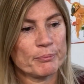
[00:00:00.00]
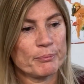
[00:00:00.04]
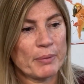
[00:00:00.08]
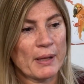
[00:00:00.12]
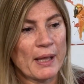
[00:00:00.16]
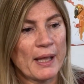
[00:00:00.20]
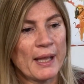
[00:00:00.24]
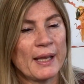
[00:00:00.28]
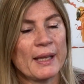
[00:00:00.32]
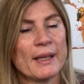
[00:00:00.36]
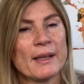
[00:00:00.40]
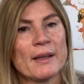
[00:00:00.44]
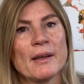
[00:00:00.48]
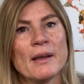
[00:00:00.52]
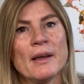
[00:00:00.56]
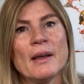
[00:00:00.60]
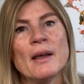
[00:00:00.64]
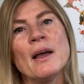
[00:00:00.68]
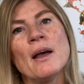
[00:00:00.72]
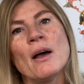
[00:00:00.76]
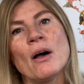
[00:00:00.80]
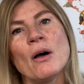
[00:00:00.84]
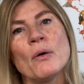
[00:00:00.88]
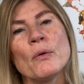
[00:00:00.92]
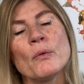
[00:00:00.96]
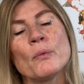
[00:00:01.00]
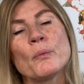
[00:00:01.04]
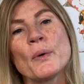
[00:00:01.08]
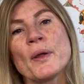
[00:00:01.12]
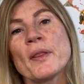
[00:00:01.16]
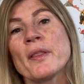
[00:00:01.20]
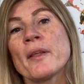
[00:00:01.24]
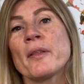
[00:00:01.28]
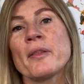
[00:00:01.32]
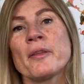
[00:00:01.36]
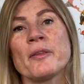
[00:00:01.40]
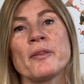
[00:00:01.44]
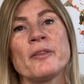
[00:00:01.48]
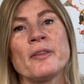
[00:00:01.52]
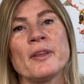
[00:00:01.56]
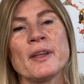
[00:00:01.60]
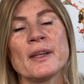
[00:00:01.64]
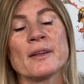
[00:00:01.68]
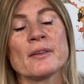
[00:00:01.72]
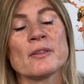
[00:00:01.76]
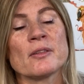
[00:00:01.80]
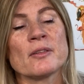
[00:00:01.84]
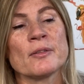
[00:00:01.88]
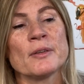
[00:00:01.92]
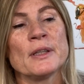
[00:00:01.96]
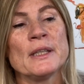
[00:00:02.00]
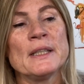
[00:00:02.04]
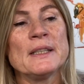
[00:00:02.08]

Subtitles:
pay with other things.